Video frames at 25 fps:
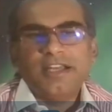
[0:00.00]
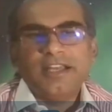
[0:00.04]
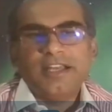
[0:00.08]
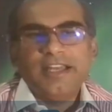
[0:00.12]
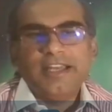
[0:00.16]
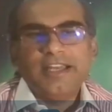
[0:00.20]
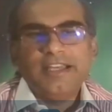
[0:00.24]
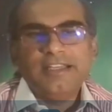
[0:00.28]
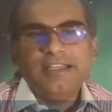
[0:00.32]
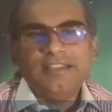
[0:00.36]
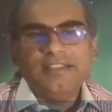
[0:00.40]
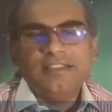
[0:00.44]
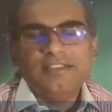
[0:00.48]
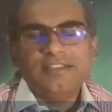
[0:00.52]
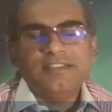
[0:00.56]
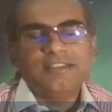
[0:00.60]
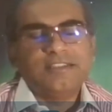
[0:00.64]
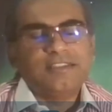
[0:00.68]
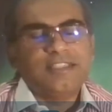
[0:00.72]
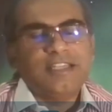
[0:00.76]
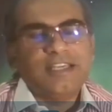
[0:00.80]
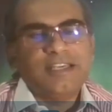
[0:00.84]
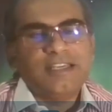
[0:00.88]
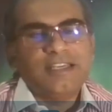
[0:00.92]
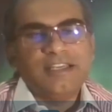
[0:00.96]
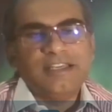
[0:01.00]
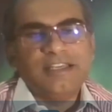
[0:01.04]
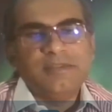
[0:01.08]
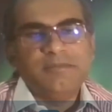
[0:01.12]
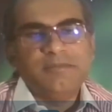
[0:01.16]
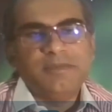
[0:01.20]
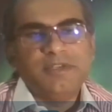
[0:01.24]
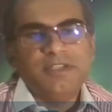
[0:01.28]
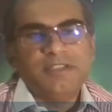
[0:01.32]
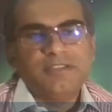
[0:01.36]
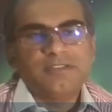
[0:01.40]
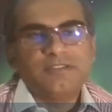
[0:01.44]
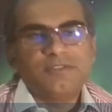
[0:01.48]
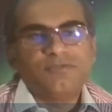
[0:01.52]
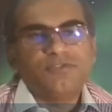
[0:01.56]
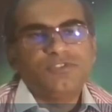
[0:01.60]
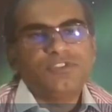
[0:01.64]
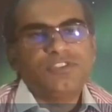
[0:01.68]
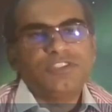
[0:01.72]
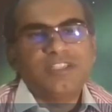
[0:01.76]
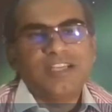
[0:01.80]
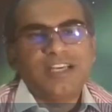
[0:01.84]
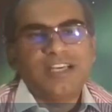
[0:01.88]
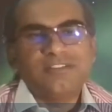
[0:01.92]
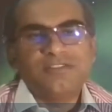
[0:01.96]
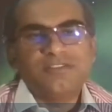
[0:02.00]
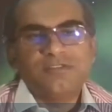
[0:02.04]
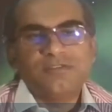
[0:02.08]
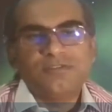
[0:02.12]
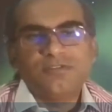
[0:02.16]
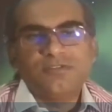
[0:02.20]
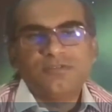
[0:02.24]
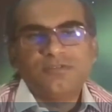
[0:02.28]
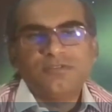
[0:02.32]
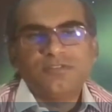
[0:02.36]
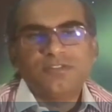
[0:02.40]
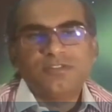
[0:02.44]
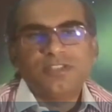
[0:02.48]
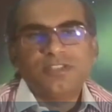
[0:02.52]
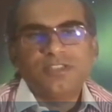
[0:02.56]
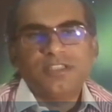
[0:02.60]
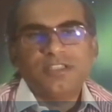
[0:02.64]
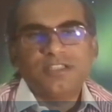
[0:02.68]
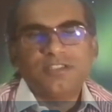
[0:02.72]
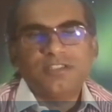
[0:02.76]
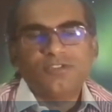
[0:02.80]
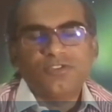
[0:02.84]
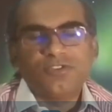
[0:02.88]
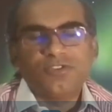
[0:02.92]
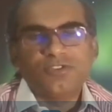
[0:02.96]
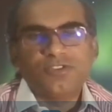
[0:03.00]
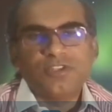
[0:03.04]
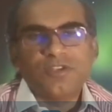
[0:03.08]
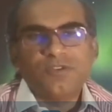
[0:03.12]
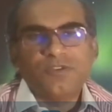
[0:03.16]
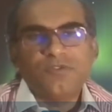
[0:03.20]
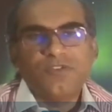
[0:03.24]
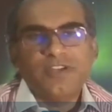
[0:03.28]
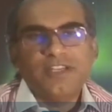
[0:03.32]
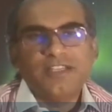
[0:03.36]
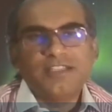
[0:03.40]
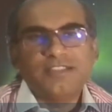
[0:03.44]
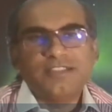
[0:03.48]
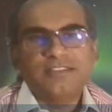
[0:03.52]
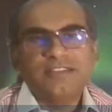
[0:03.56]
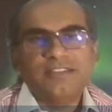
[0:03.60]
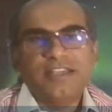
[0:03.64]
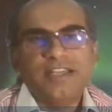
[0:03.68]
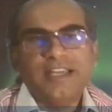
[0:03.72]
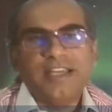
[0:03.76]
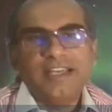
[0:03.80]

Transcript: and their elements which constitute those offenses,